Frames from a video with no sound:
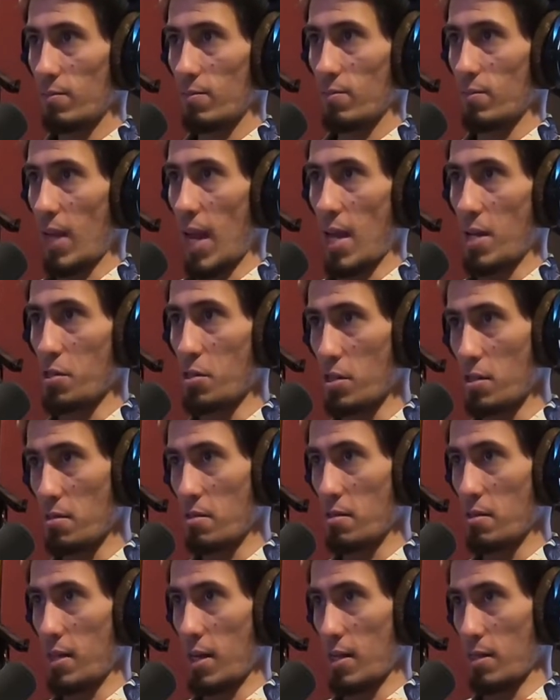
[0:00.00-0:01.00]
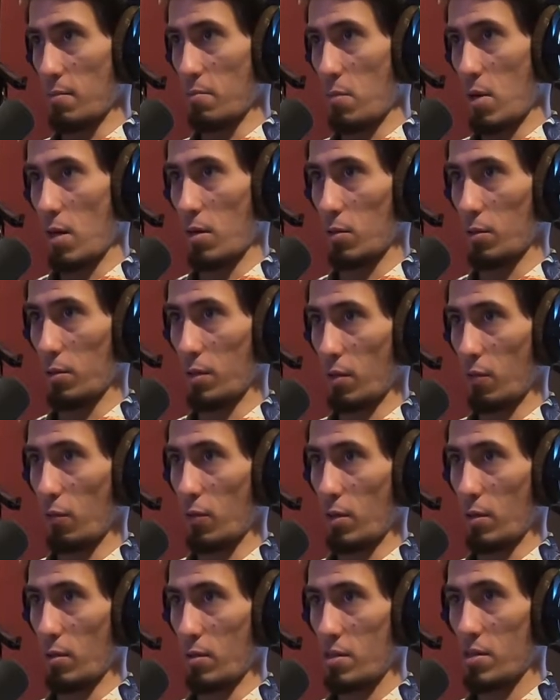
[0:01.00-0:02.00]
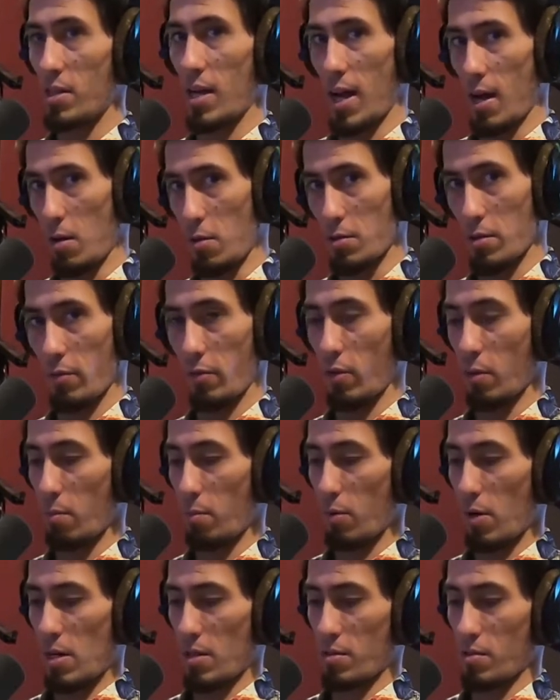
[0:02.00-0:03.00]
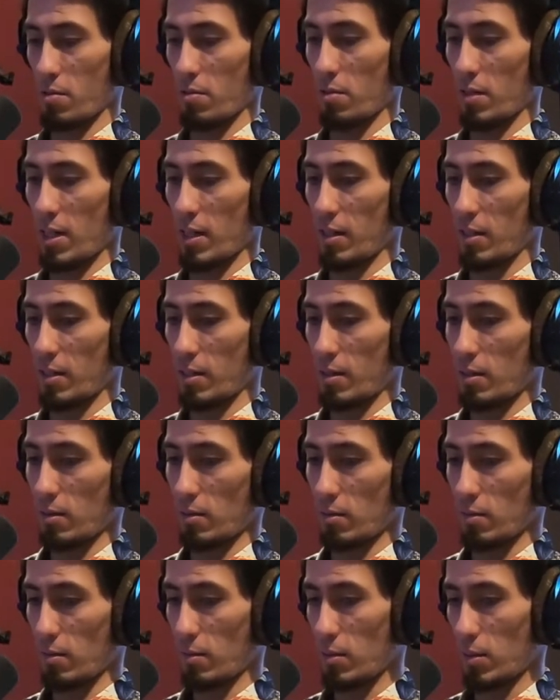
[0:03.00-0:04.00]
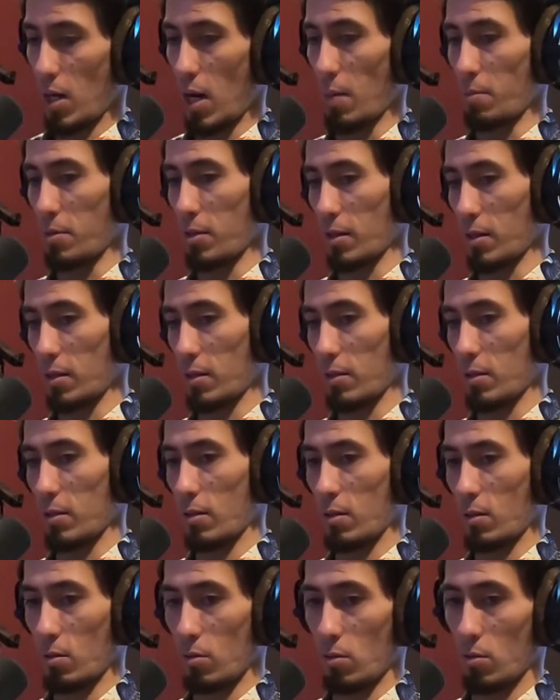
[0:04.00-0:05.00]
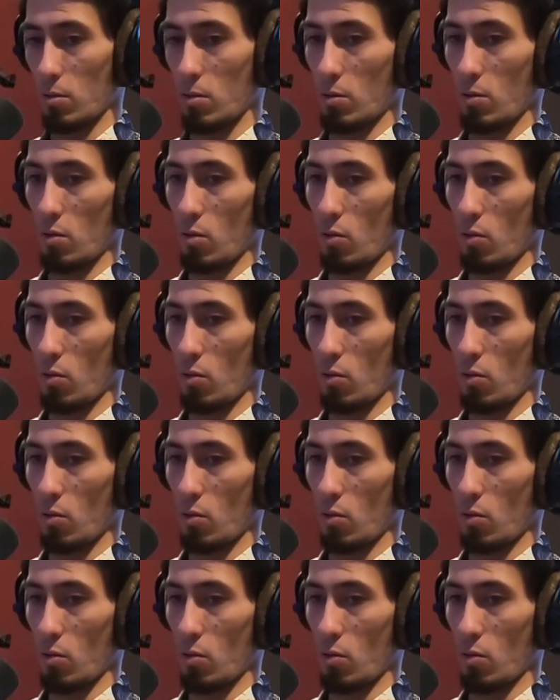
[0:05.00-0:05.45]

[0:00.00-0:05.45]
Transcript: engines that model different styles of compressor, like optical,